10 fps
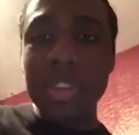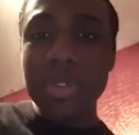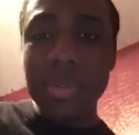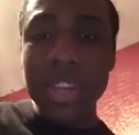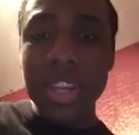
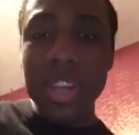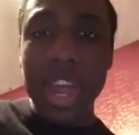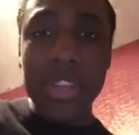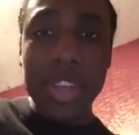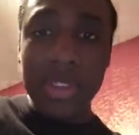between
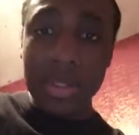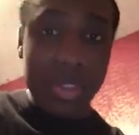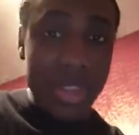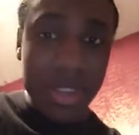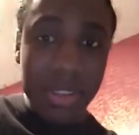how they do
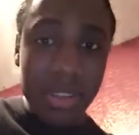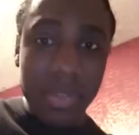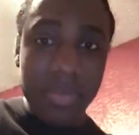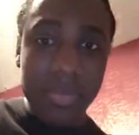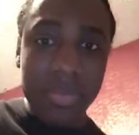things.
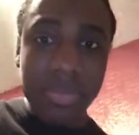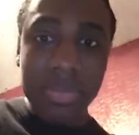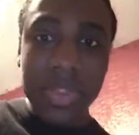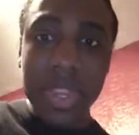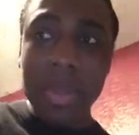
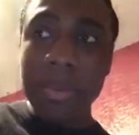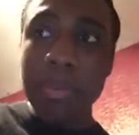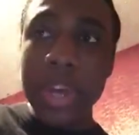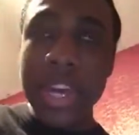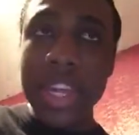
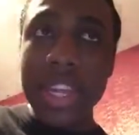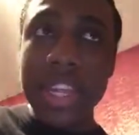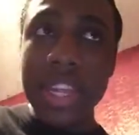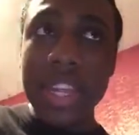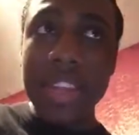But
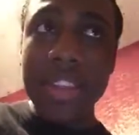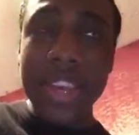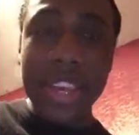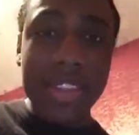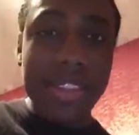in
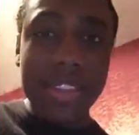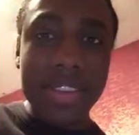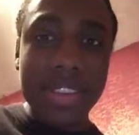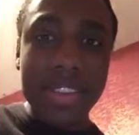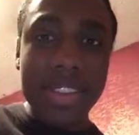
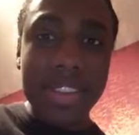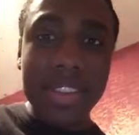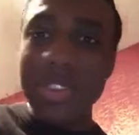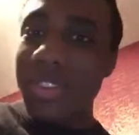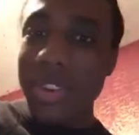Texas,
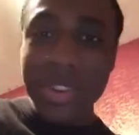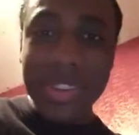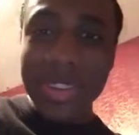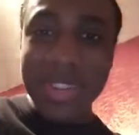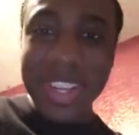there's no
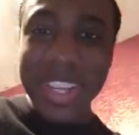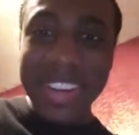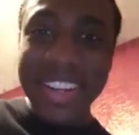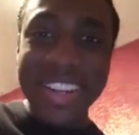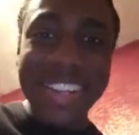
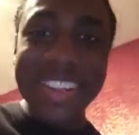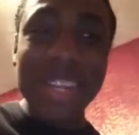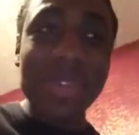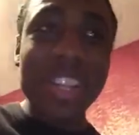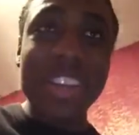
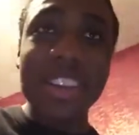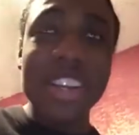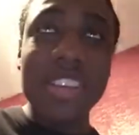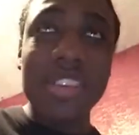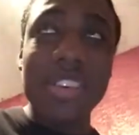
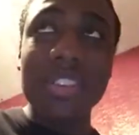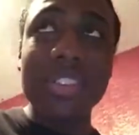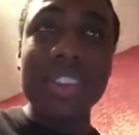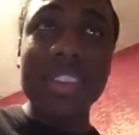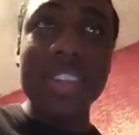similarity at all.
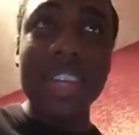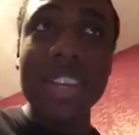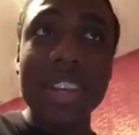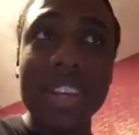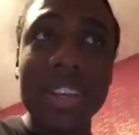There's
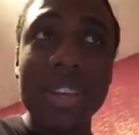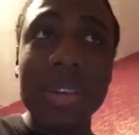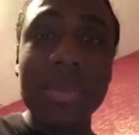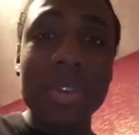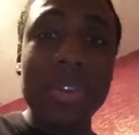like
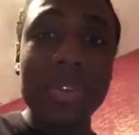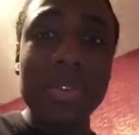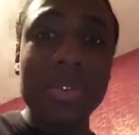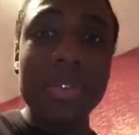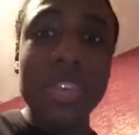we
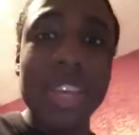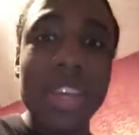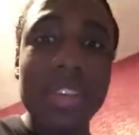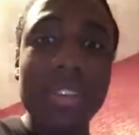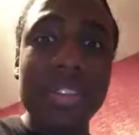do
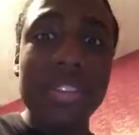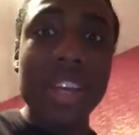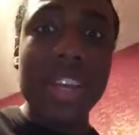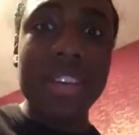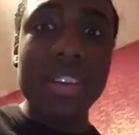things
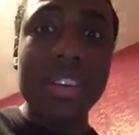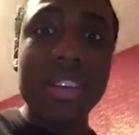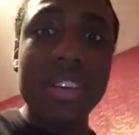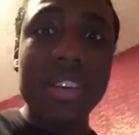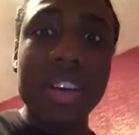like
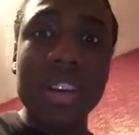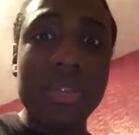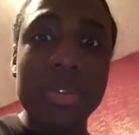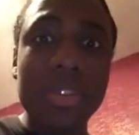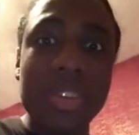
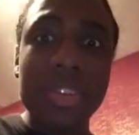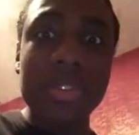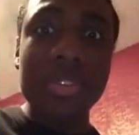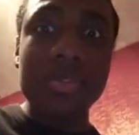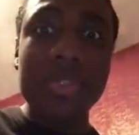100%
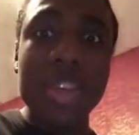different.